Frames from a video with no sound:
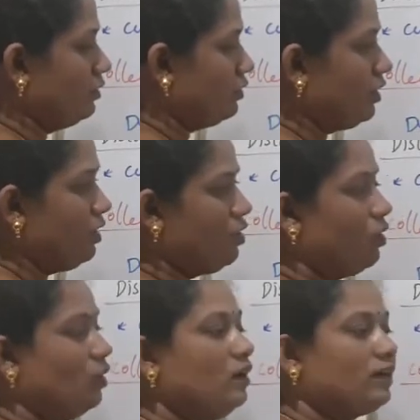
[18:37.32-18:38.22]
Okay,
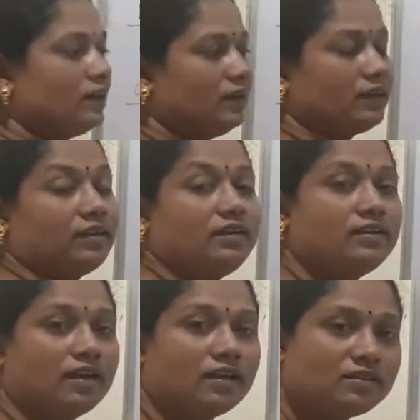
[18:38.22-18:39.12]
all collecting
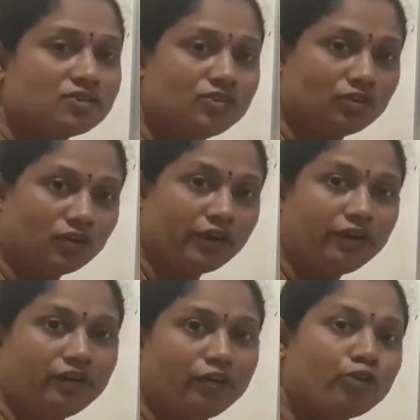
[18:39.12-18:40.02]
ducts join
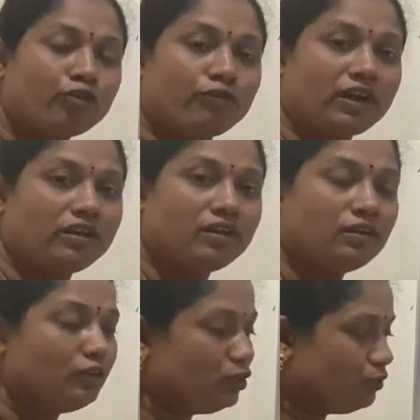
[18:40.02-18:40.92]
to
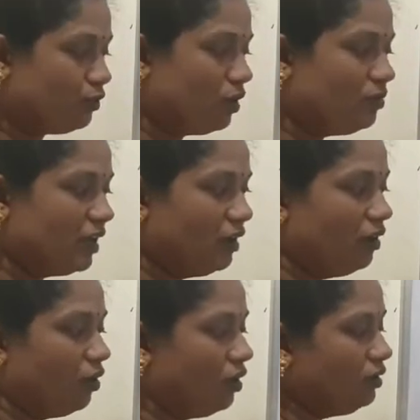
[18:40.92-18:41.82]
finally to form a
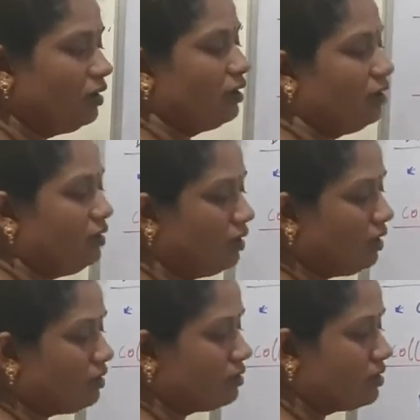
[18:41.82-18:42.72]
long
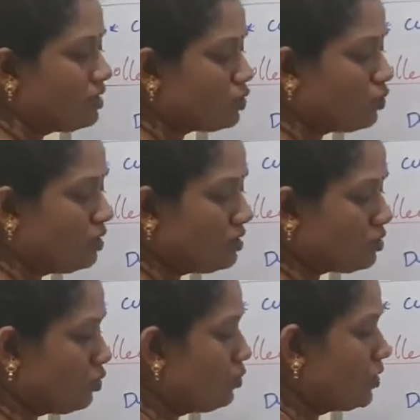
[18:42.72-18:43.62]
duct. This one is
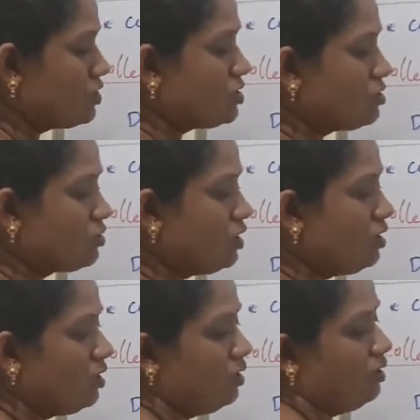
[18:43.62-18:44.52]
opens into the
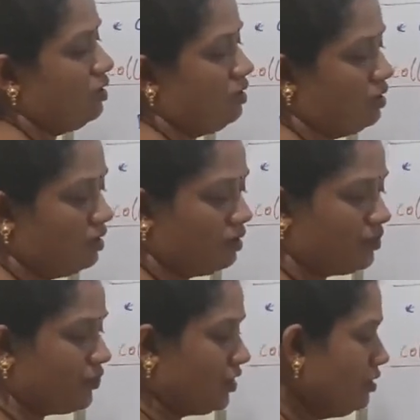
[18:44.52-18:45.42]

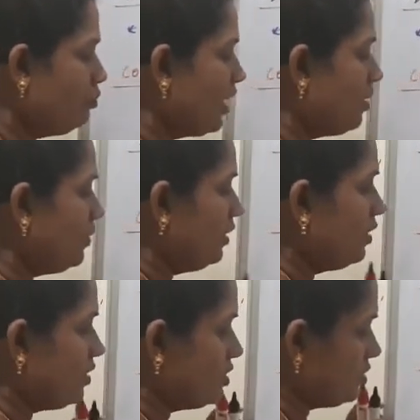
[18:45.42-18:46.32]
in
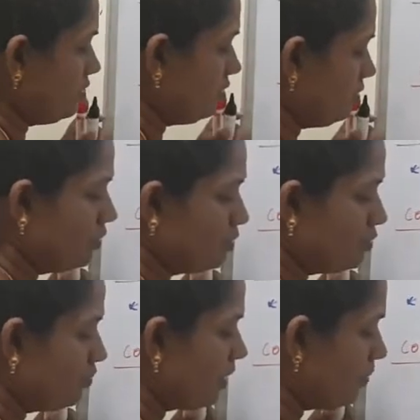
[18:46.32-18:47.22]
papilla region.
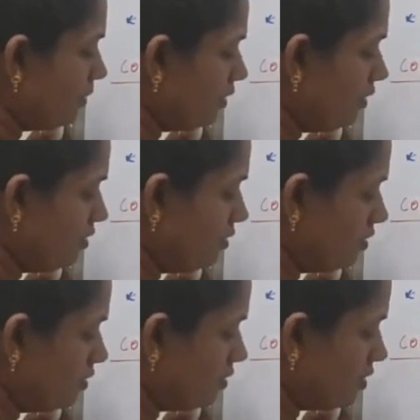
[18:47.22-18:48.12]
So papilla
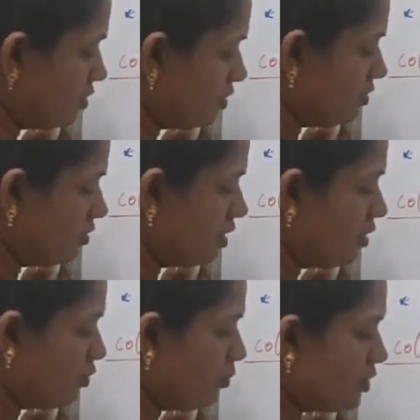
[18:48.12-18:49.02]
region, they
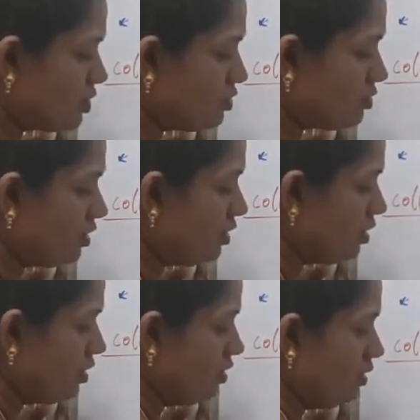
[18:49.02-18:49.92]
are opens into the,
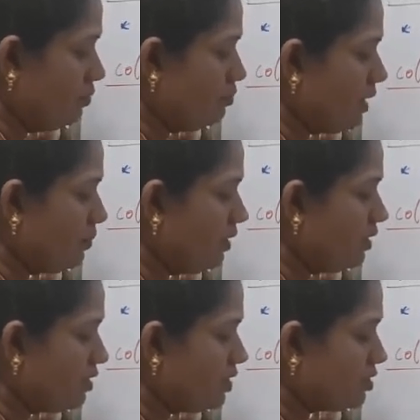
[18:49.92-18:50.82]
in
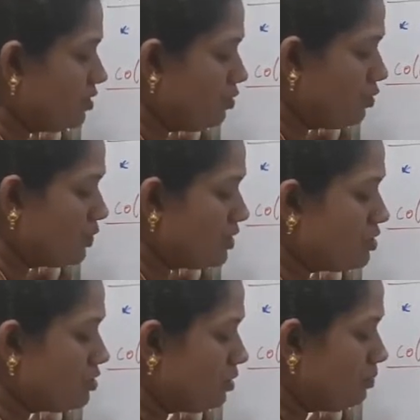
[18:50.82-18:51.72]
papilla region opens
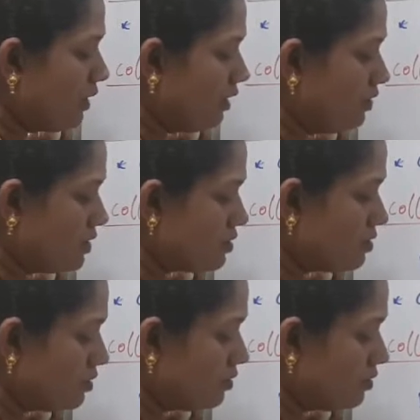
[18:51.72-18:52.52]
into the pelvis.